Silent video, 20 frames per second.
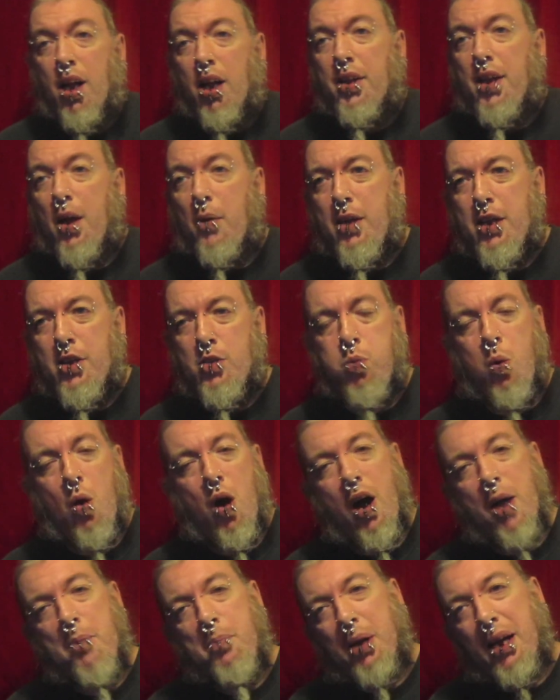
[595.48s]
There is what
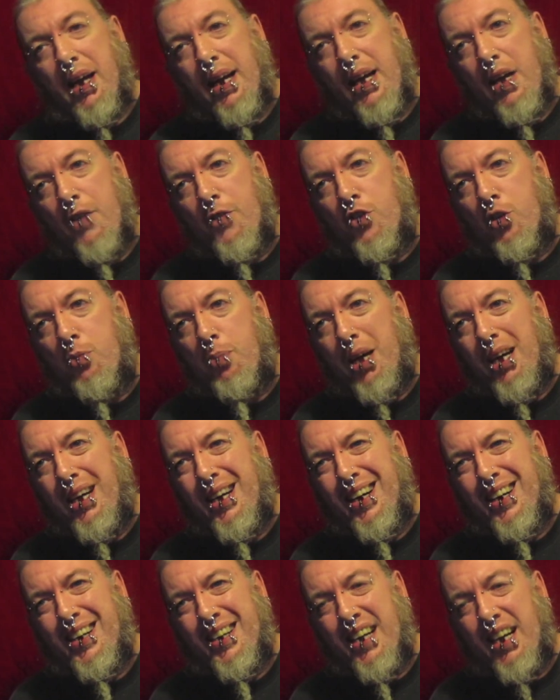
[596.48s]
I believe to
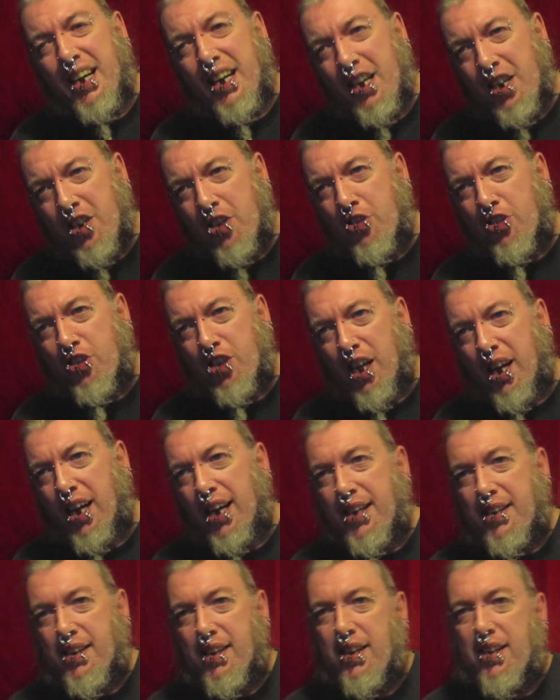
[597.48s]
be an
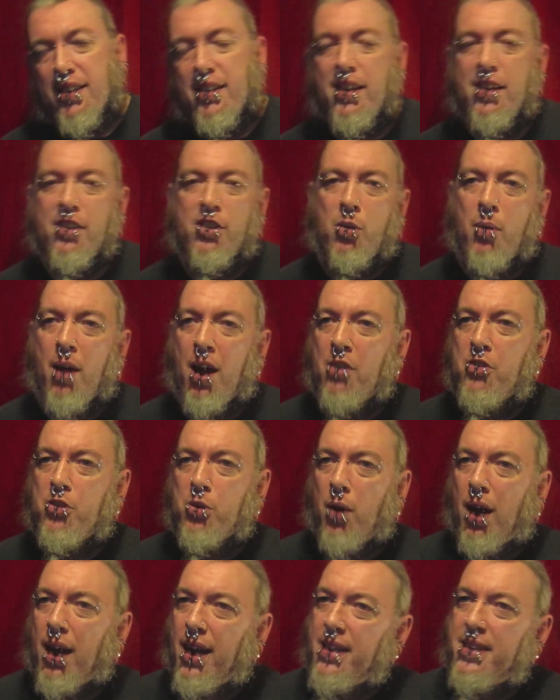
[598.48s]
insulator that sits around
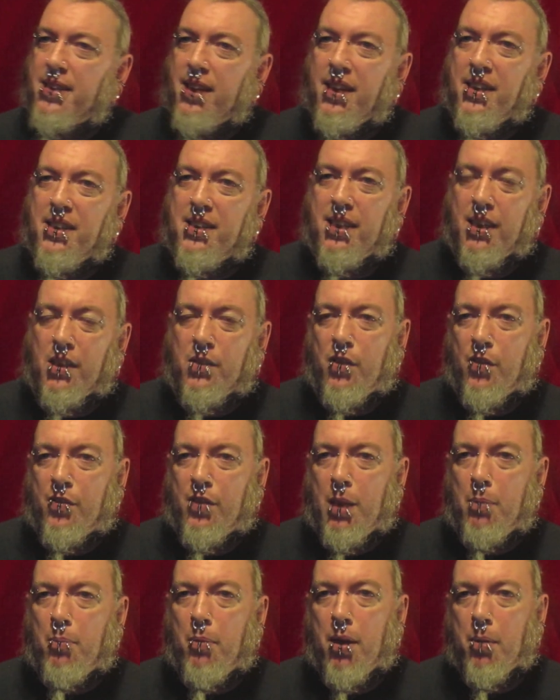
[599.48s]
your
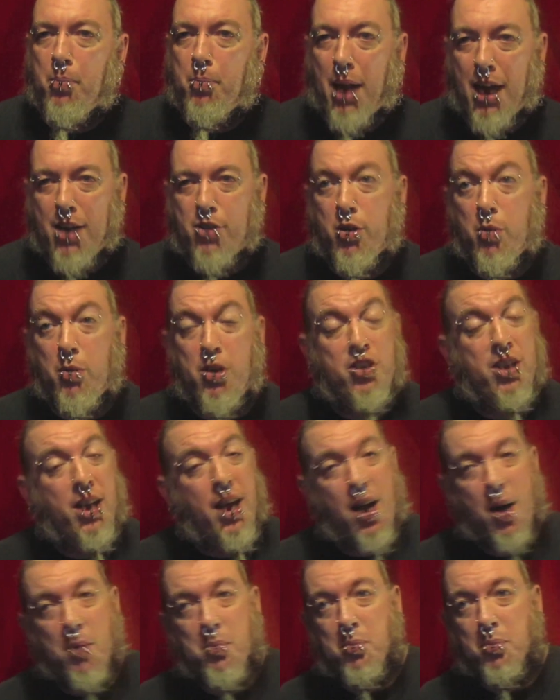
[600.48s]
18650 battery, which
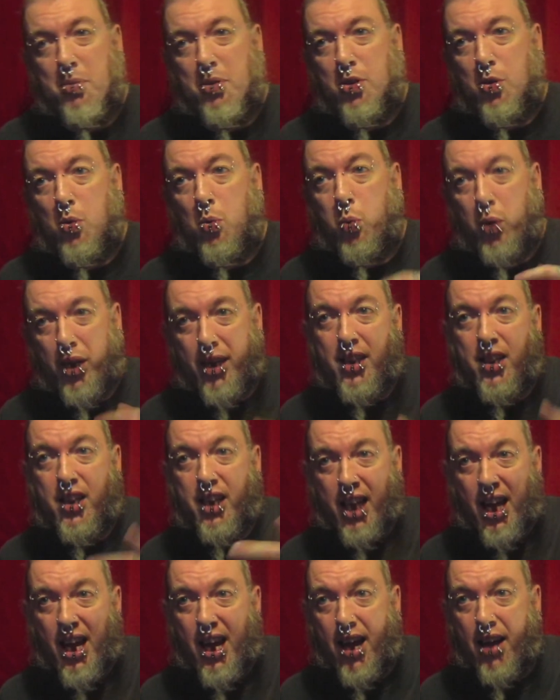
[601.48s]
comes with the
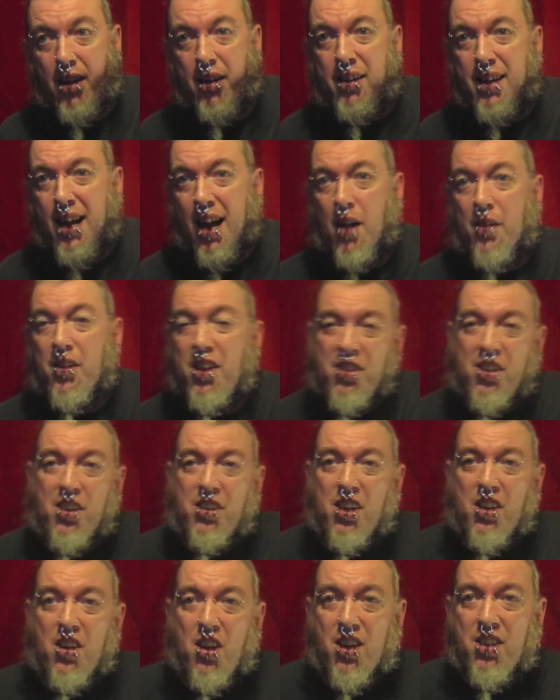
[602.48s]
kit. Now this is
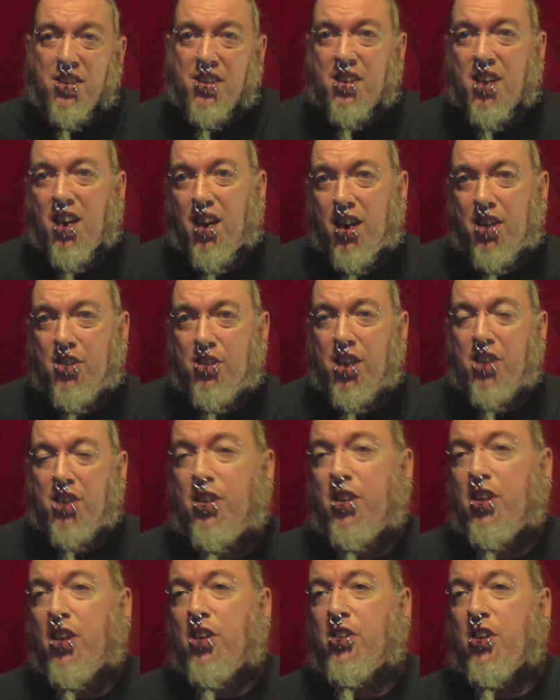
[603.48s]
a nice touch
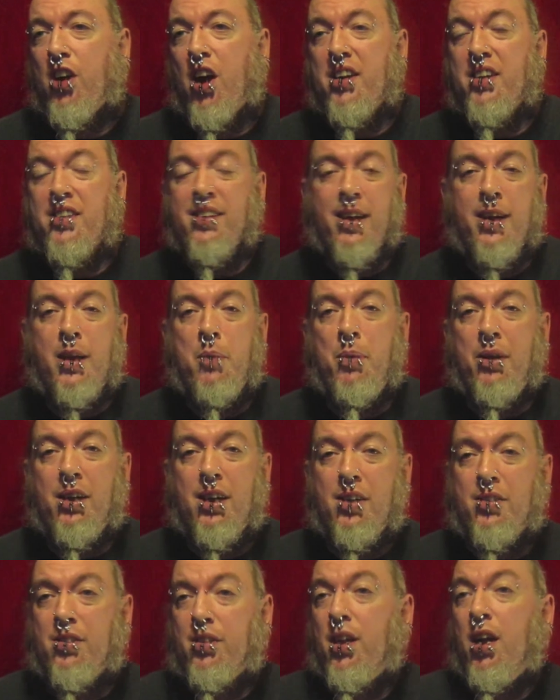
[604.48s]
the design is keeping
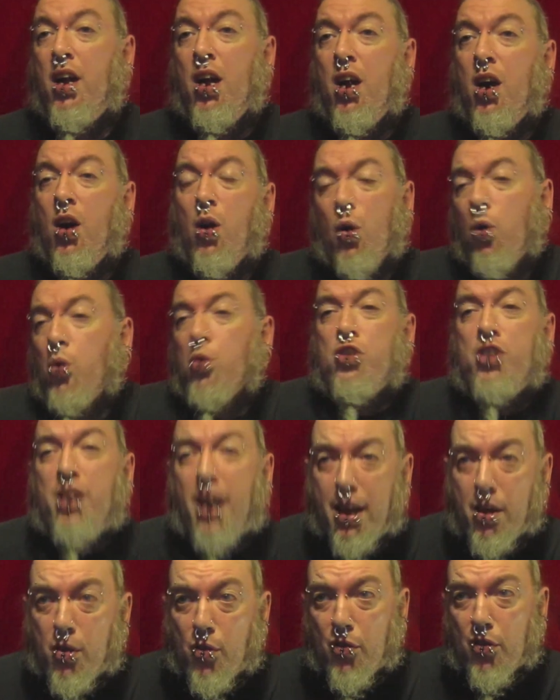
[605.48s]
us all
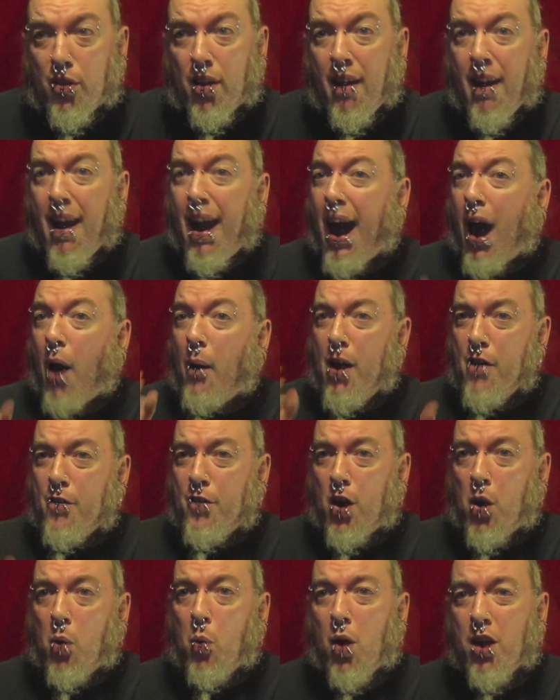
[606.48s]
safe.
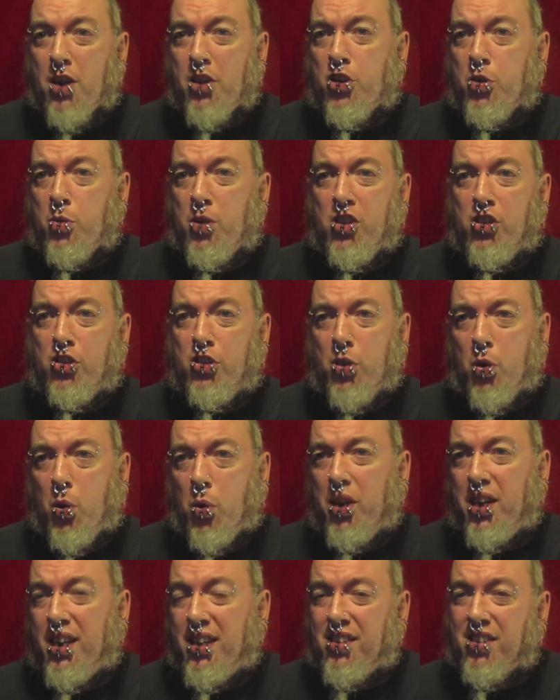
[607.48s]
However, once you install
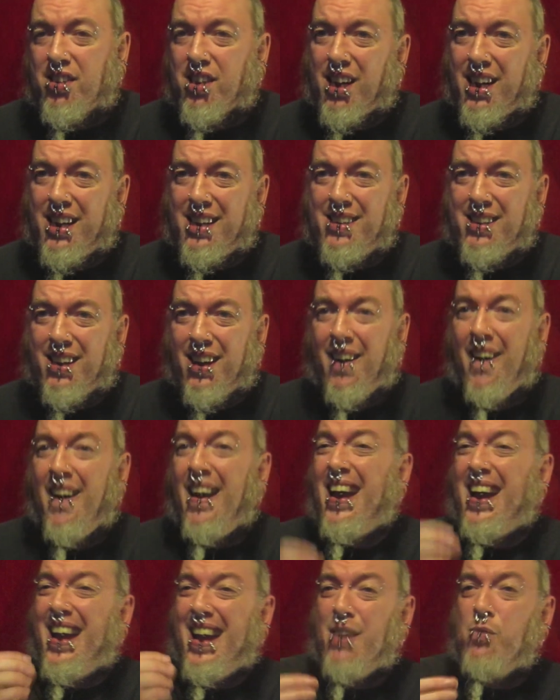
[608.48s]
the insulator,
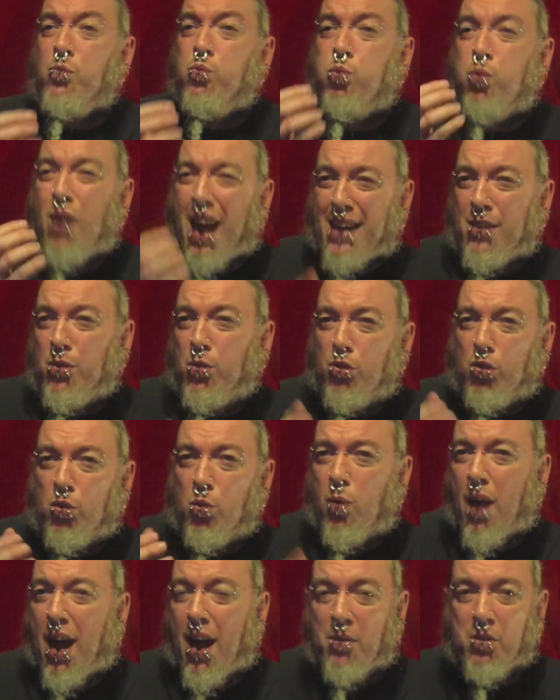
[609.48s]
it rattles
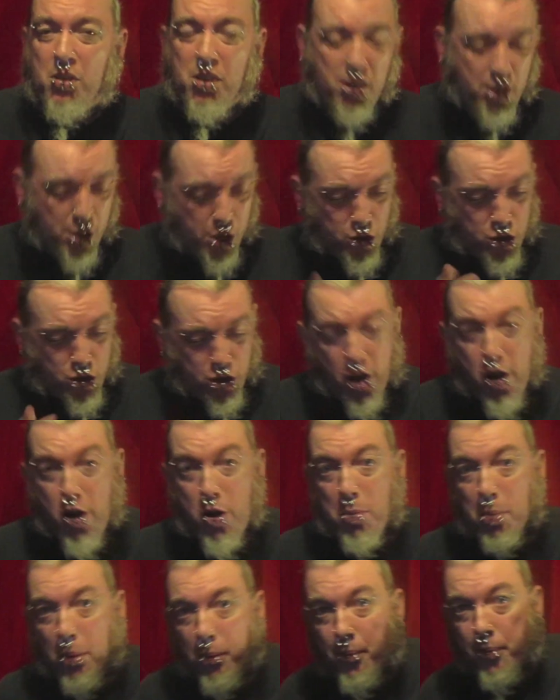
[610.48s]
around the
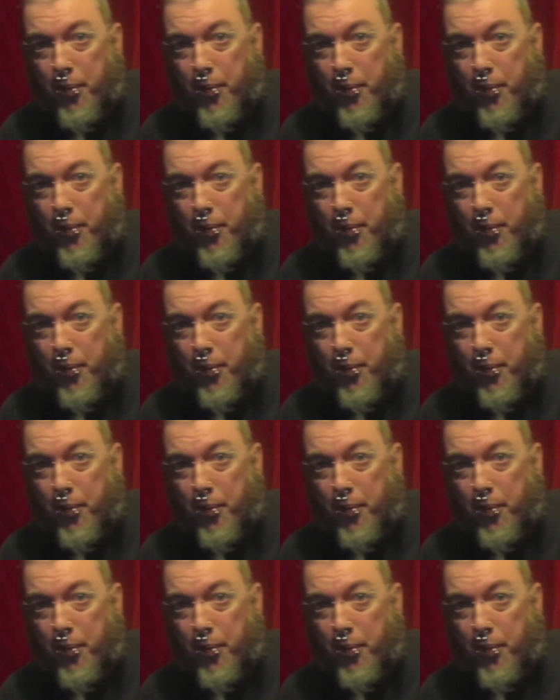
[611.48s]
tube.